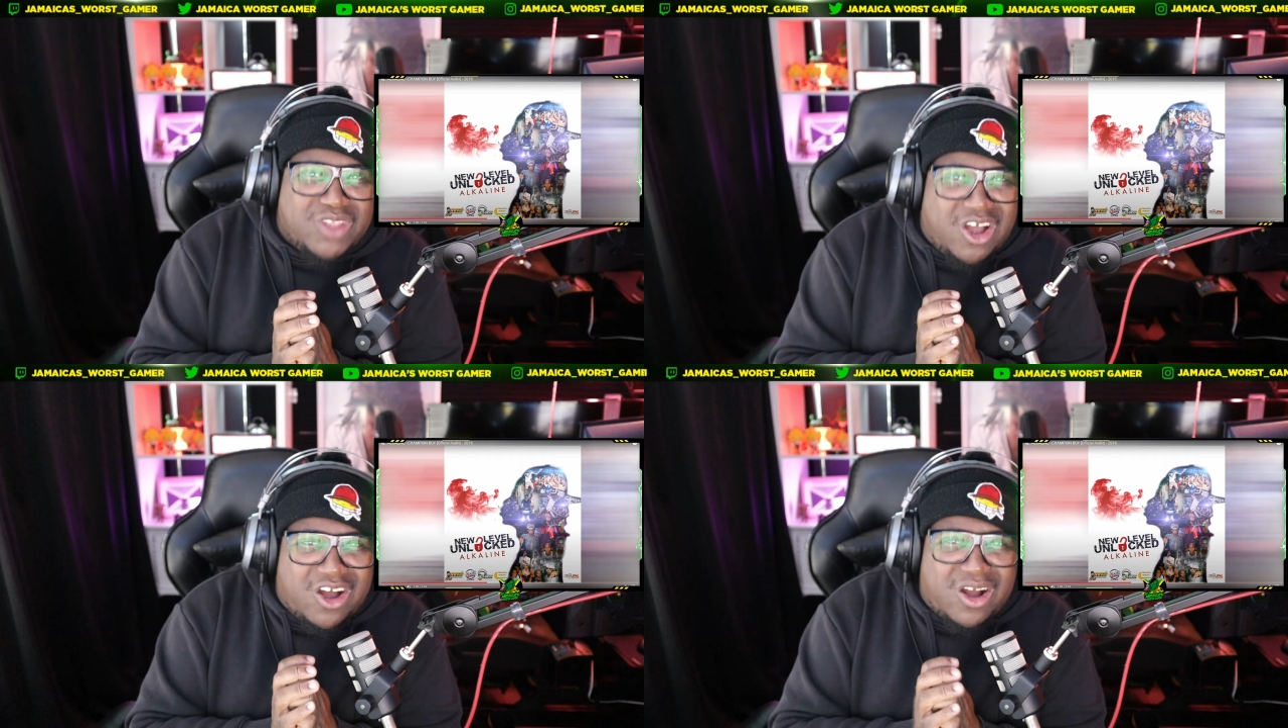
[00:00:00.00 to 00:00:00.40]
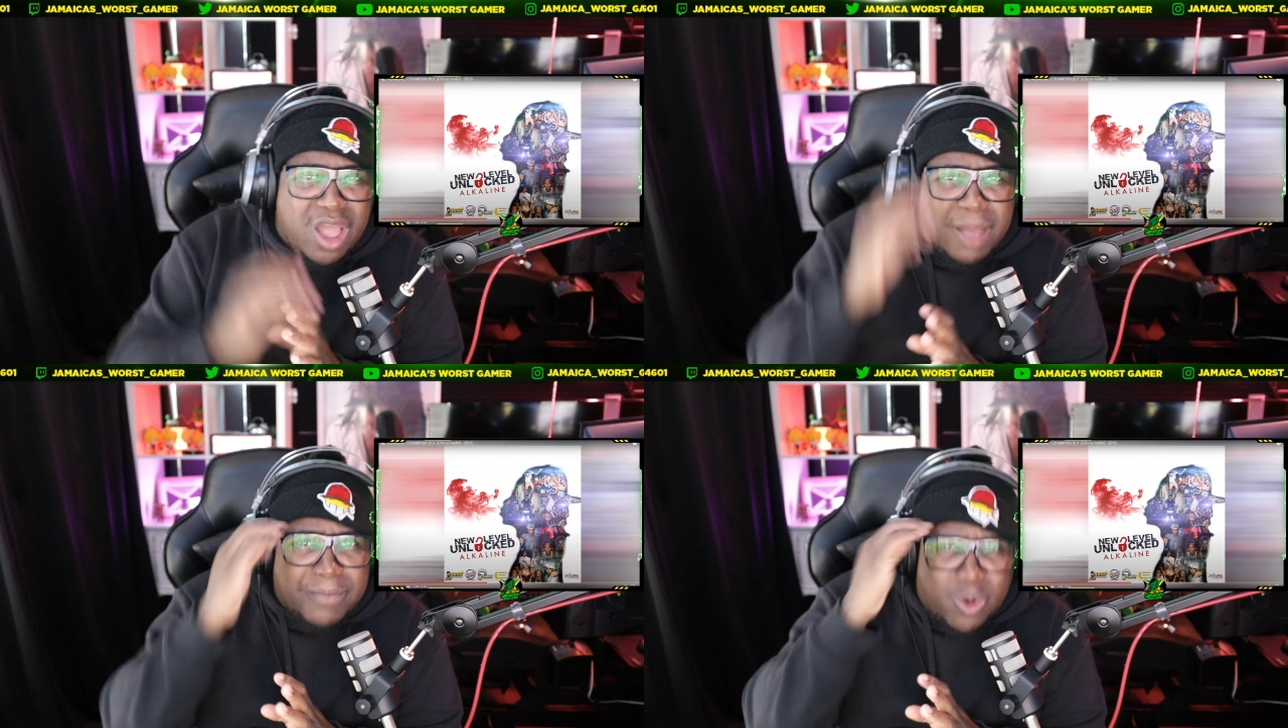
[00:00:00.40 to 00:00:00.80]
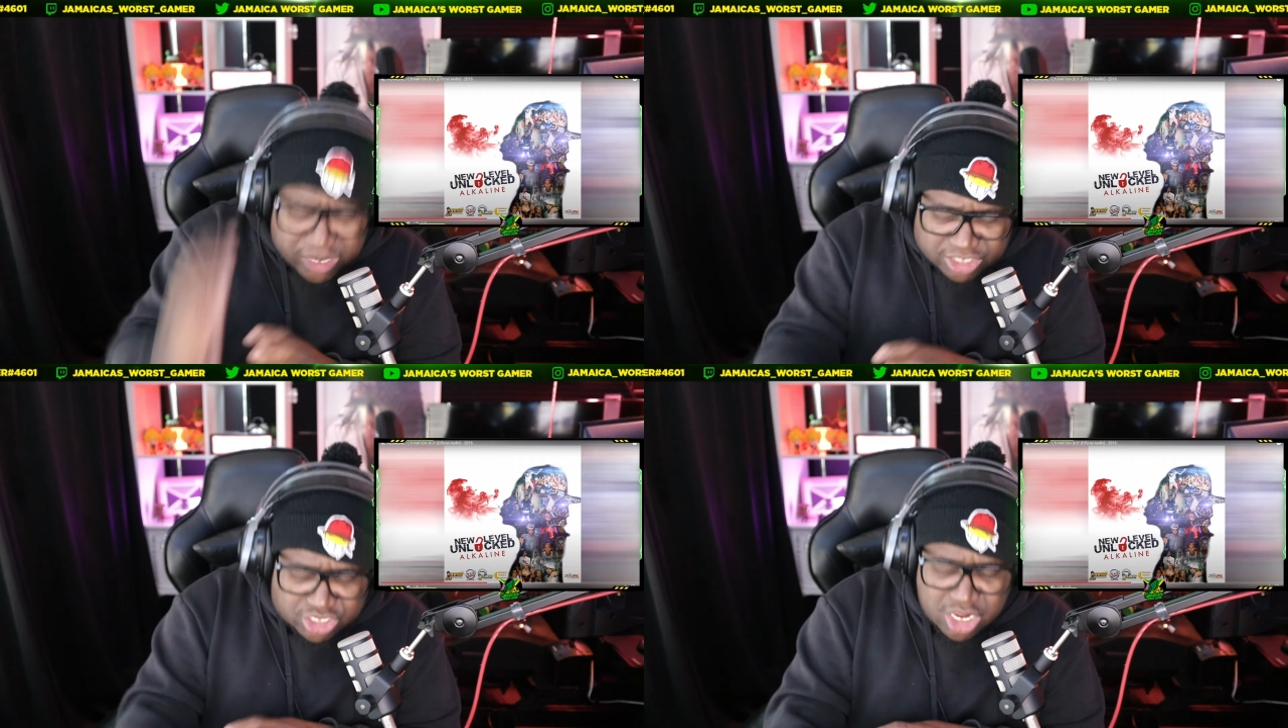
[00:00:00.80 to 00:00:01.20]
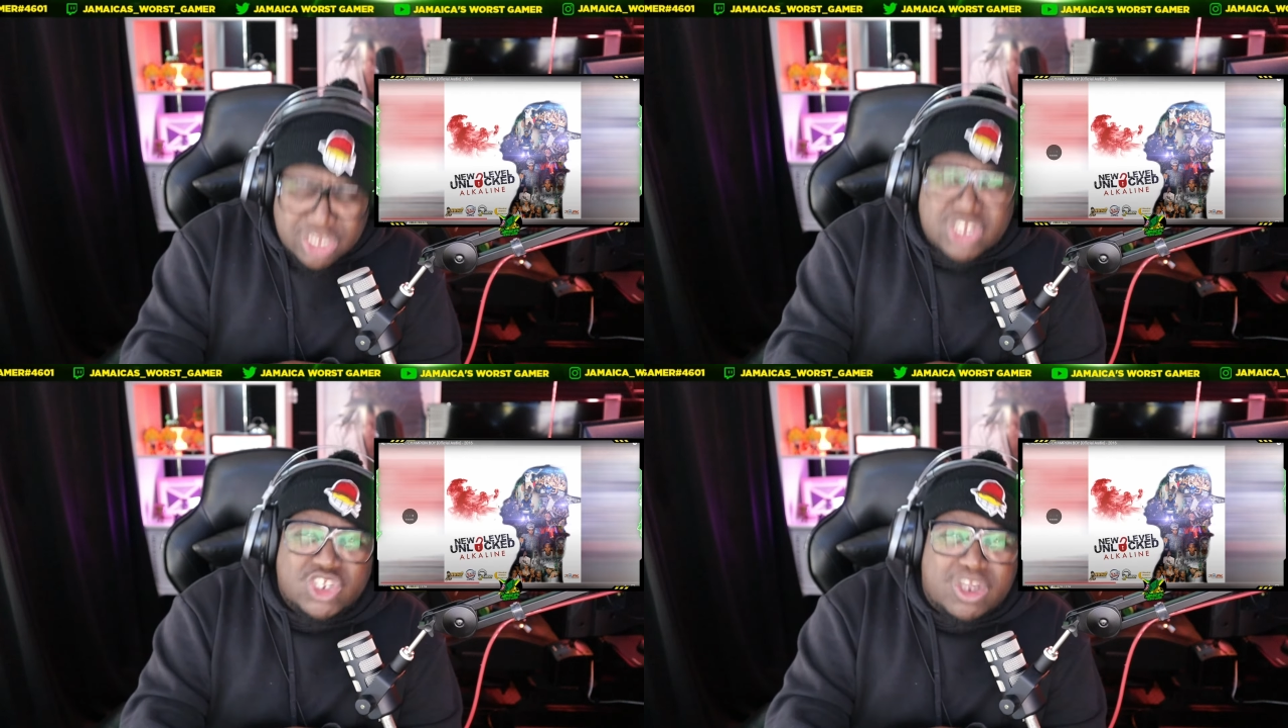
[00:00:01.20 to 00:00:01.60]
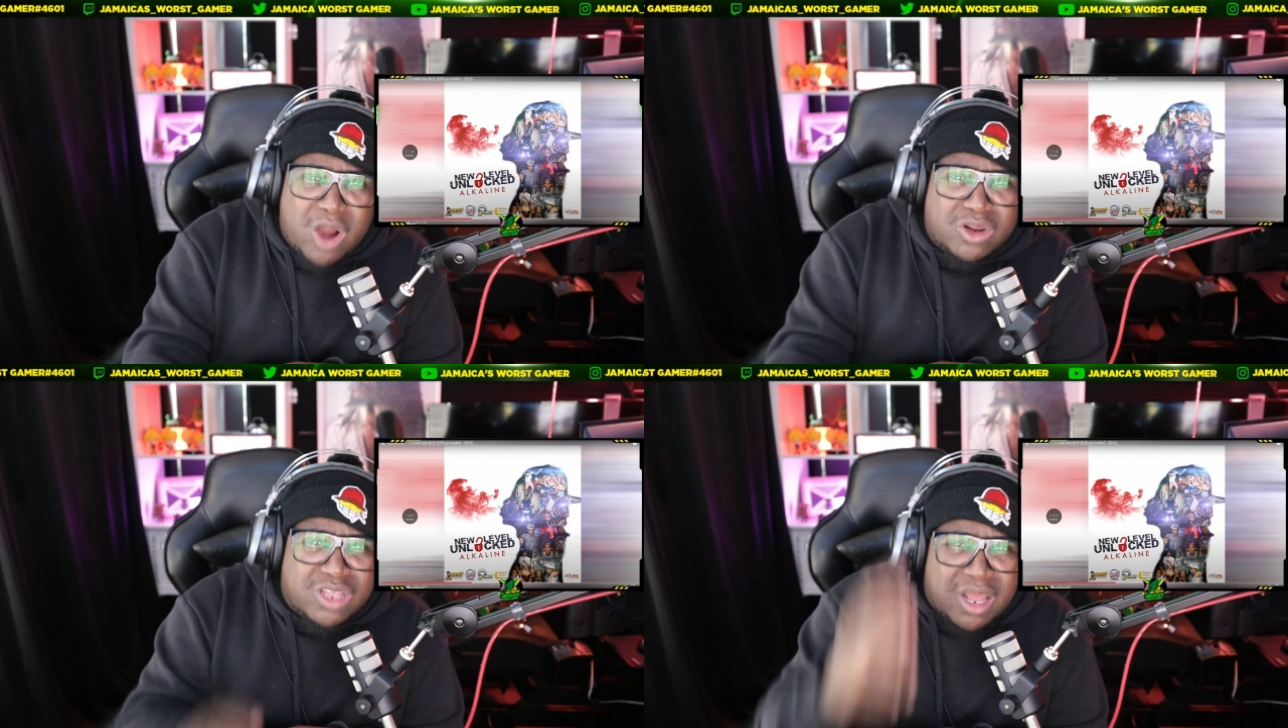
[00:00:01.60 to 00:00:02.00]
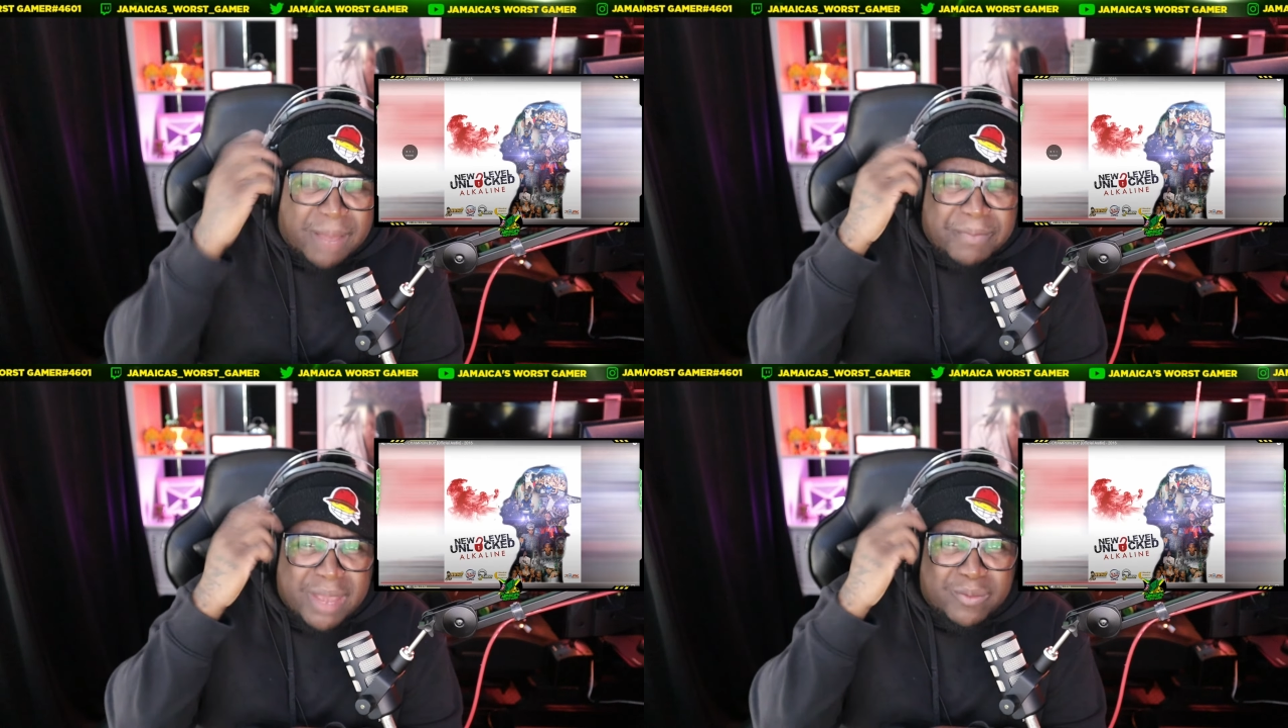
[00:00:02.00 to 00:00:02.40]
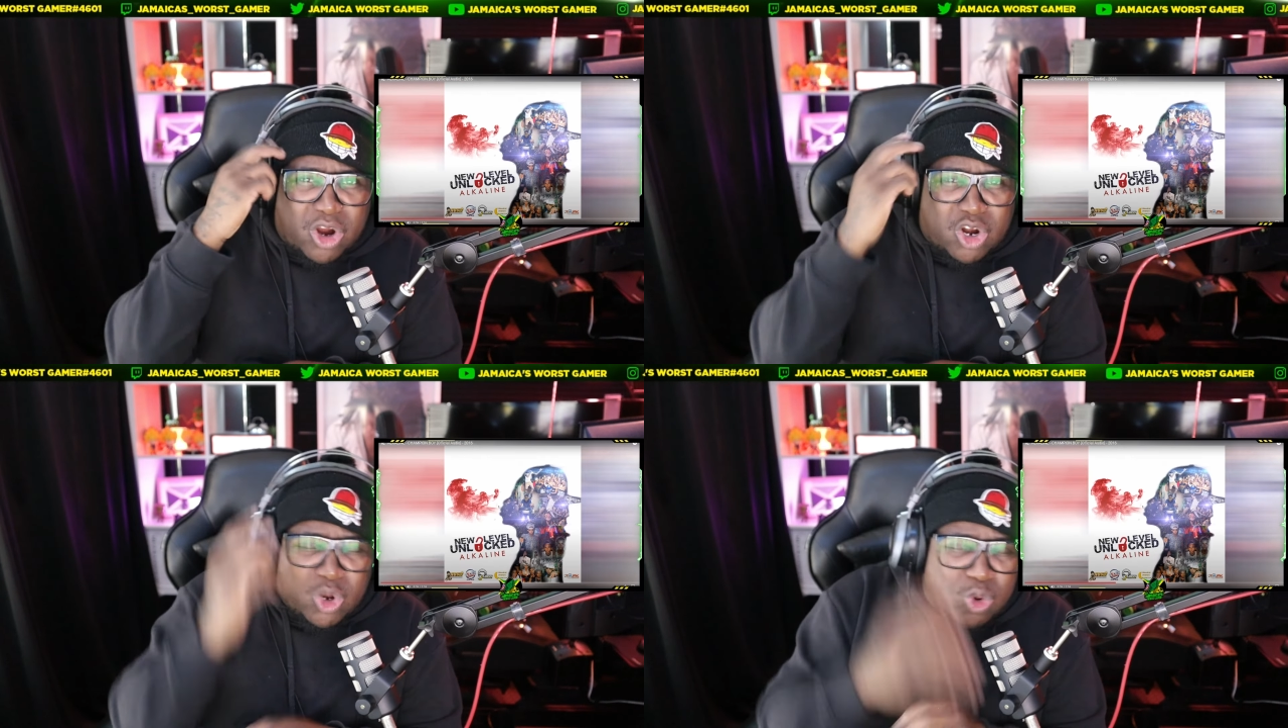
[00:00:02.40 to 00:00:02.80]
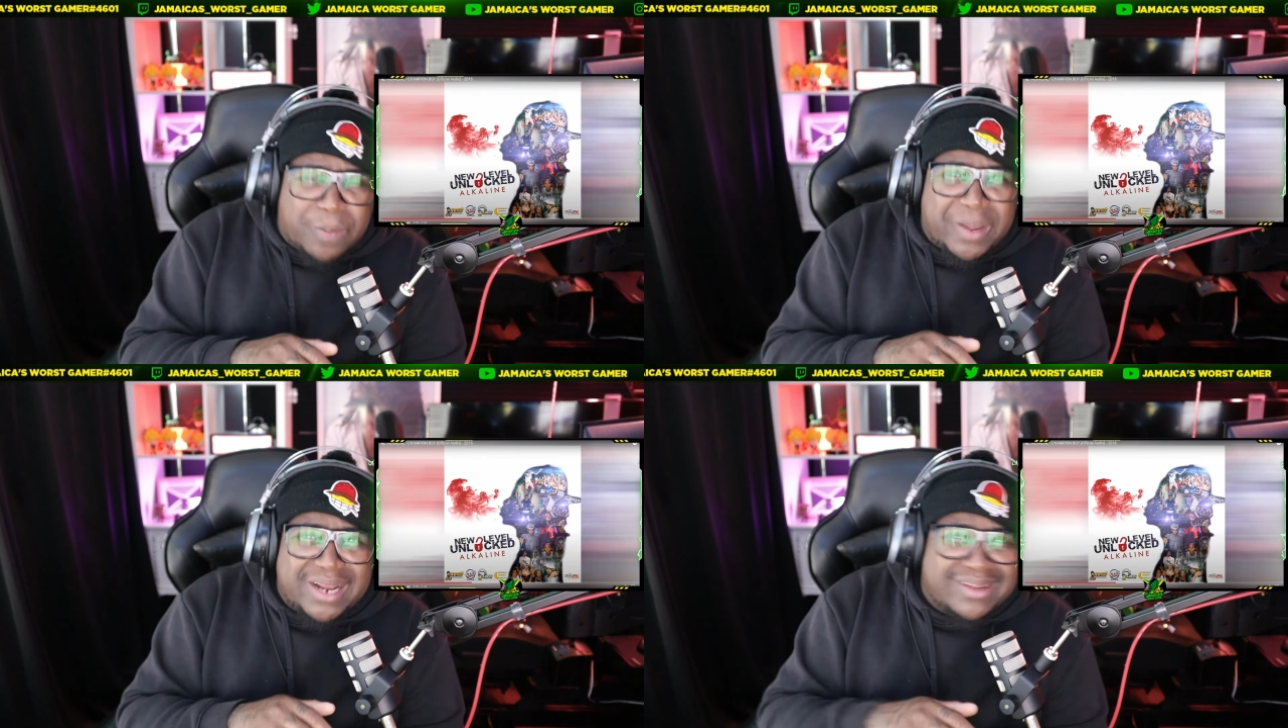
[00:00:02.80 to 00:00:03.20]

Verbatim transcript: No, me wish Someone who did a bit more clued up and